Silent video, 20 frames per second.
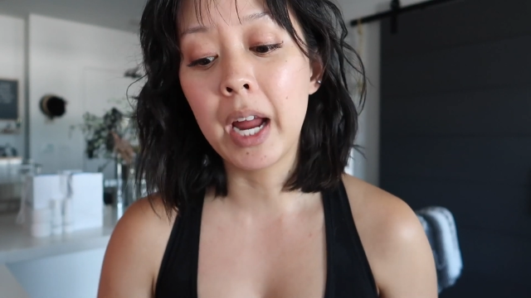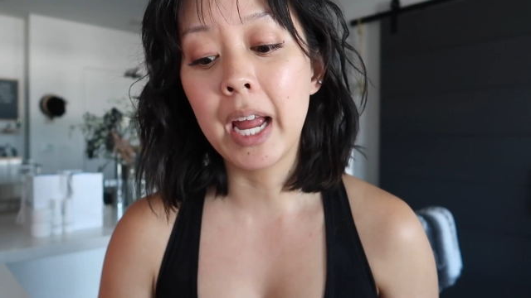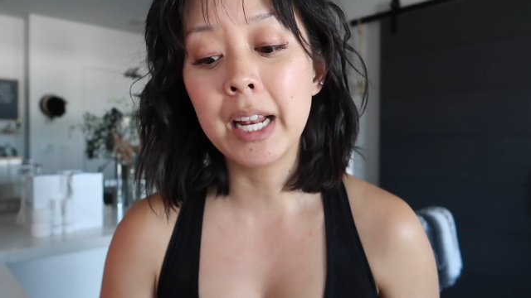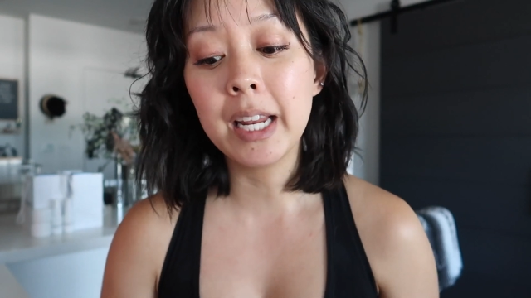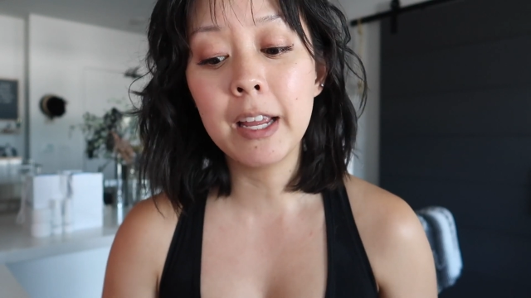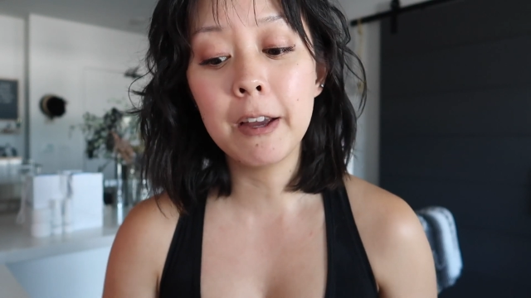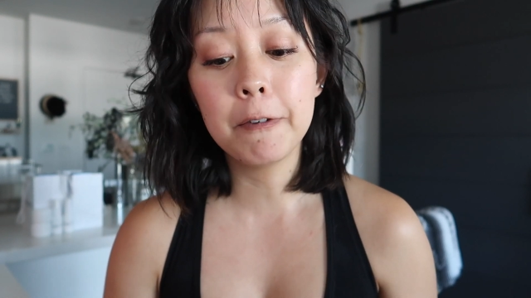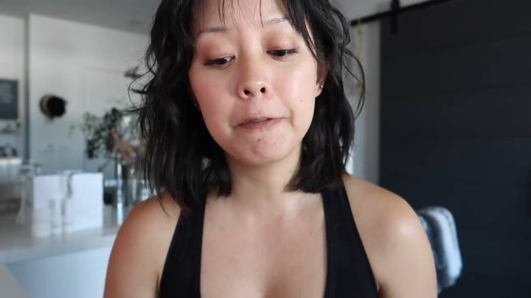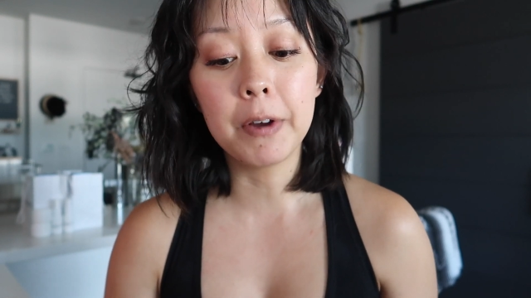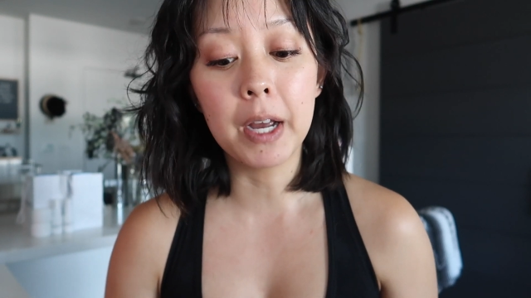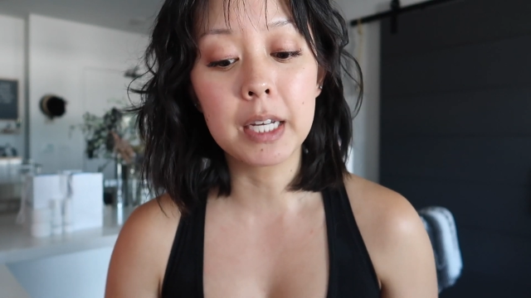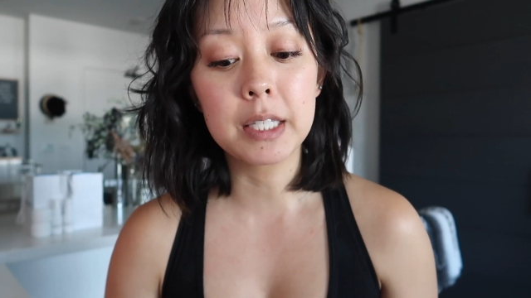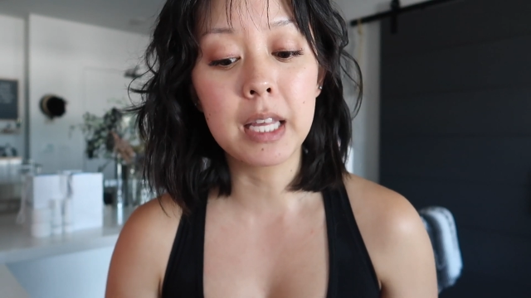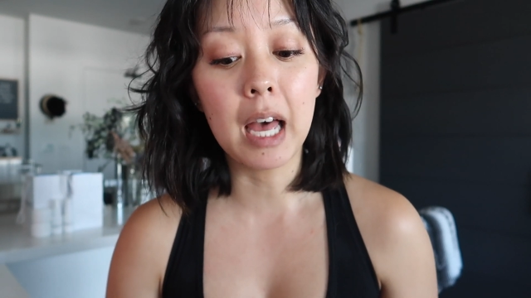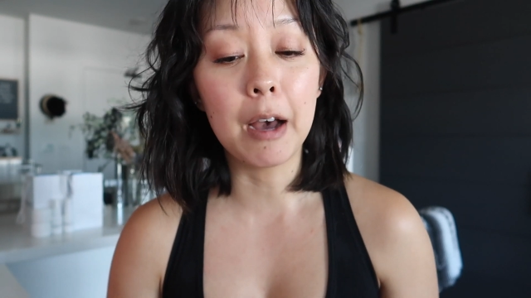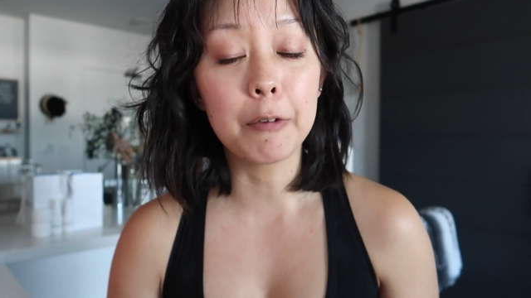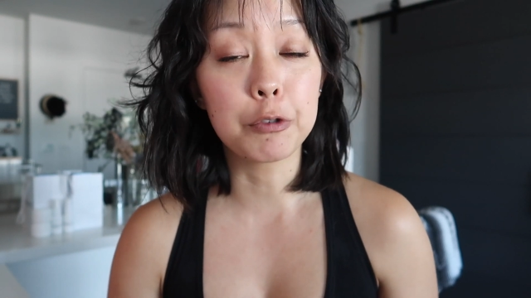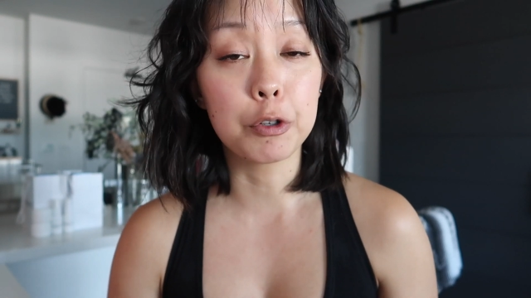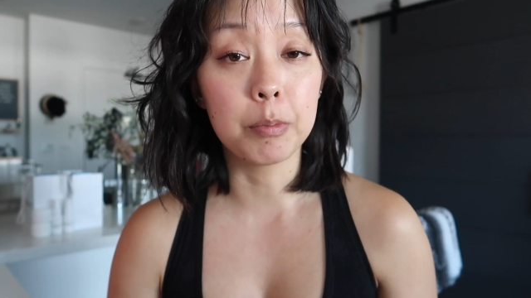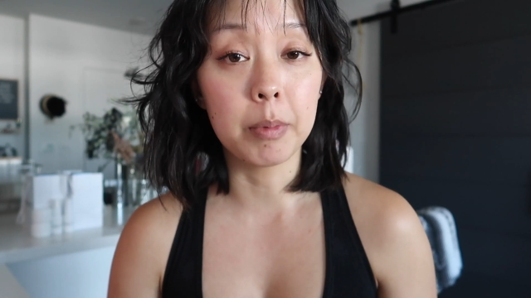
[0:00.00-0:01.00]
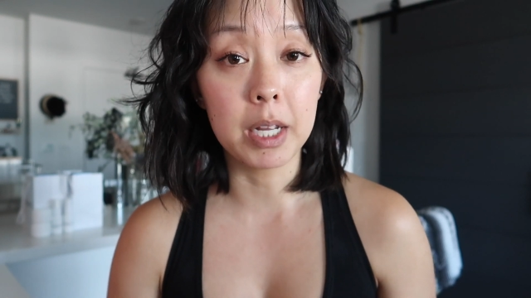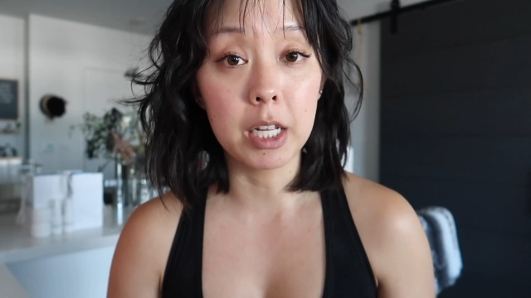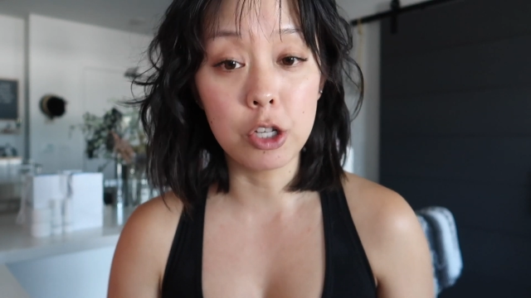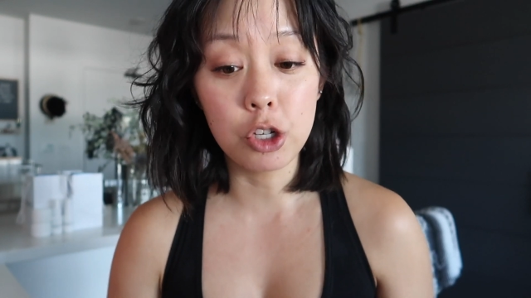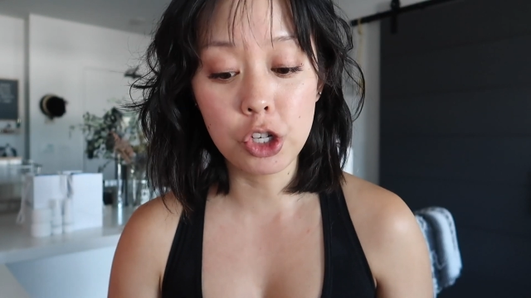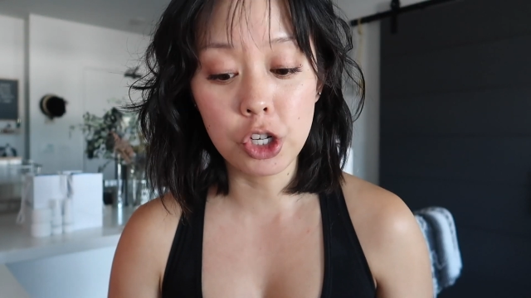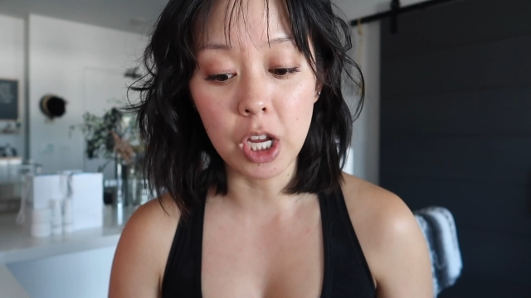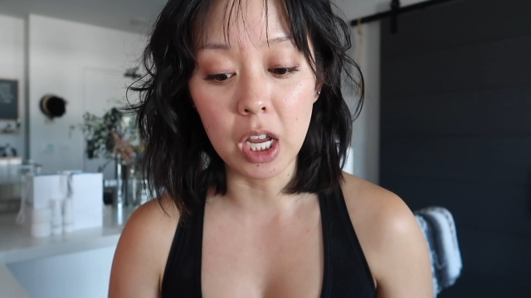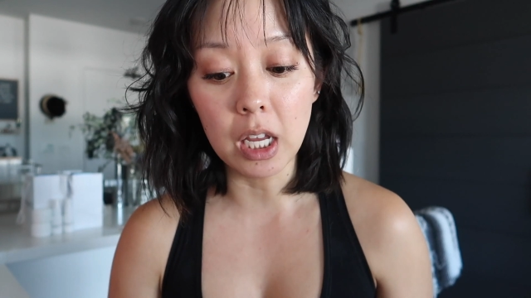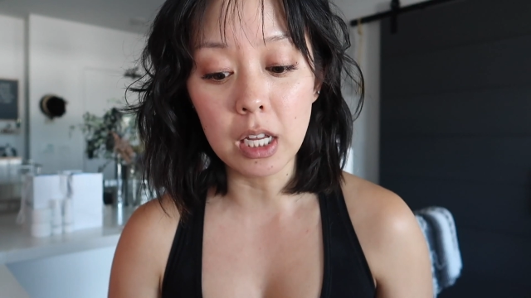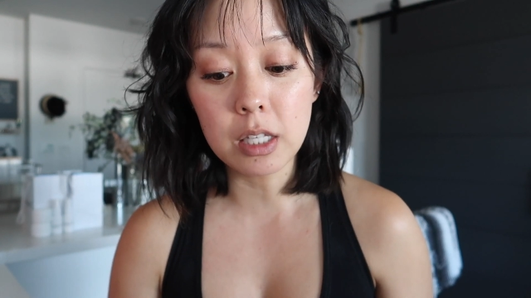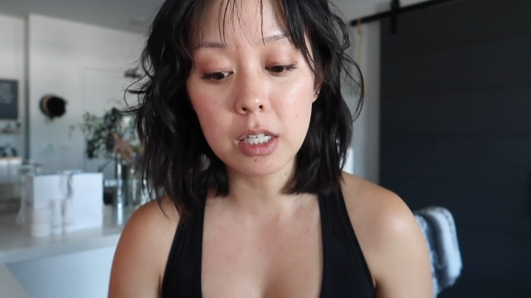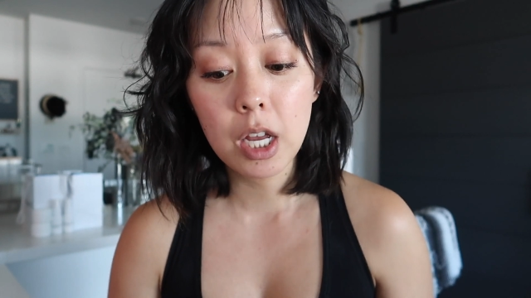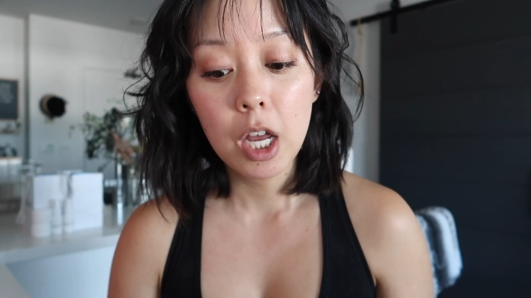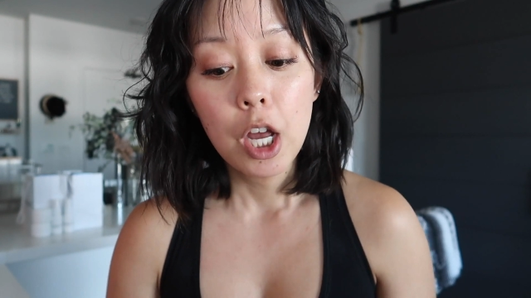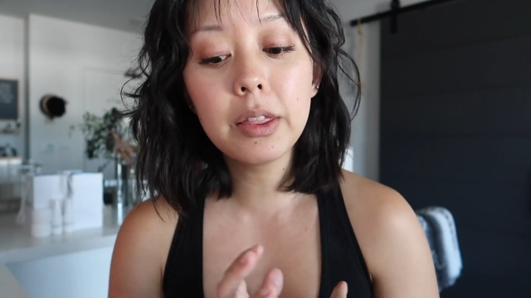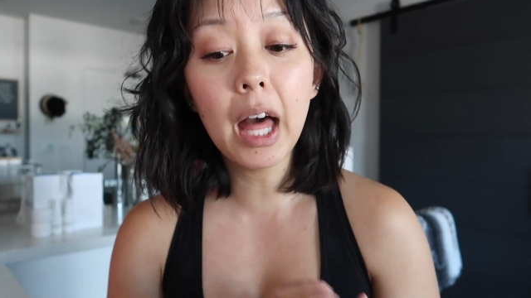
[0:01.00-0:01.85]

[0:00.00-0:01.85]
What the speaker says: any effects after my cheat.